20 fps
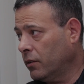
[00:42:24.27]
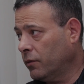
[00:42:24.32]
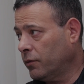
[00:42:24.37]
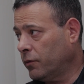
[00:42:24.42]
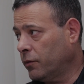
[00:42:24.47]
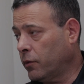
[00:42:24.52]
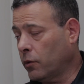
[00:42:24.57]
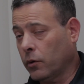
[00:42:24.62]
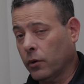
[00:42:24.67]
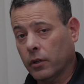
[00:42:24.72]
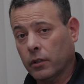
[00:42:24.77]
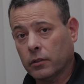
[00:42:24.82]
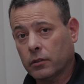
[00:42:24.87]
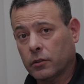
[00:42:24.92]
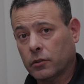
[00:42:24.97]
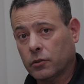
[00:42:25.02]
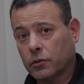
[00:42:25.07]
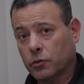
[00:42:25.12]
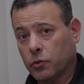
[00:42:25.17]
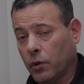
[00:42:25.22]
for
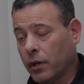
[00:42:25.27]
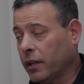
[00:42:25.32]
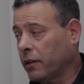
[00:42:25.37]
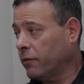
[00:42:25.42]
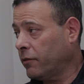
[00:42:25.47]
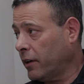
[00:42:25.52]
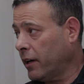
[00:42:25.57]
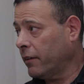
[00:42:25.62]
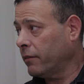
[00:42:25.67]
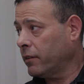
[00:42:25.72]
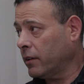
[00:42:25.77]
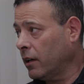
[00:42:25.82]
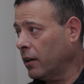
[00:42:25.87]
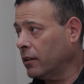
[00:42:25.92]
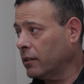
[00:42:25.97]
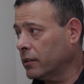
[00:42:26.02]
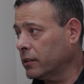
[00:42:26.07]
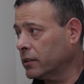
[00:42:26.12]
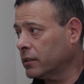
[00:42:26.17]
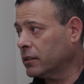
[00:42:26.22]

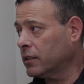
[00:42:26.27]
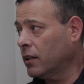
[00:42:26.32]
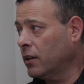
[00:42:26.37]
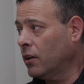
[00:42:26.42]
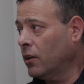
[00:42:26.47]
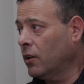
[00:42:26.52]
$25.